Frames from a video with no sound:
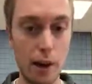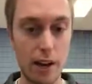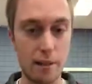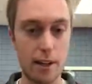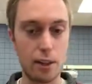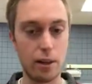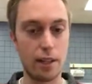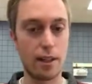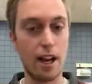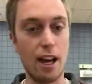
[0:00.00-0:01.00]
way you guys might do it
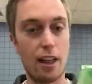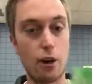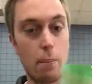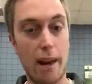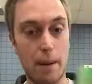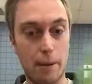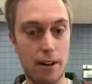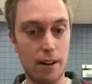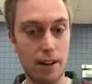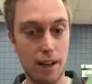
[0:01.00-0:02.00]
is through
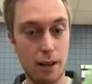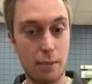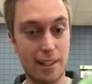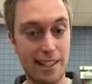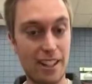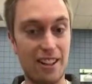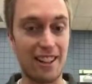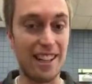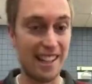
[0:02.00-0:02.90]
paper, but still,